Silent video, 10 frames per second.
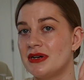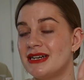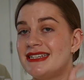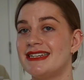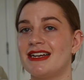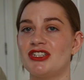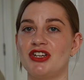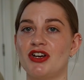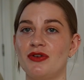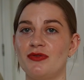I didn't
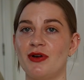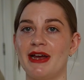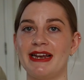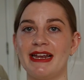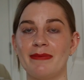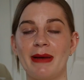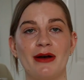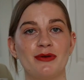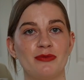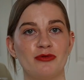actually go for any
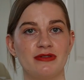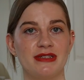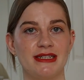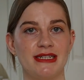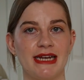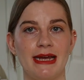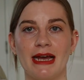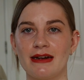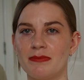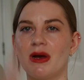powder bronzer today
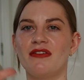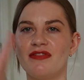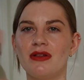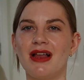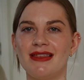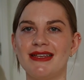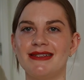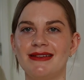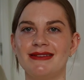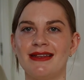and but I feel like
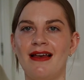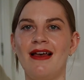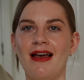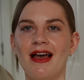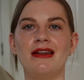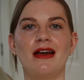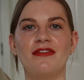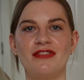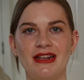this is enough.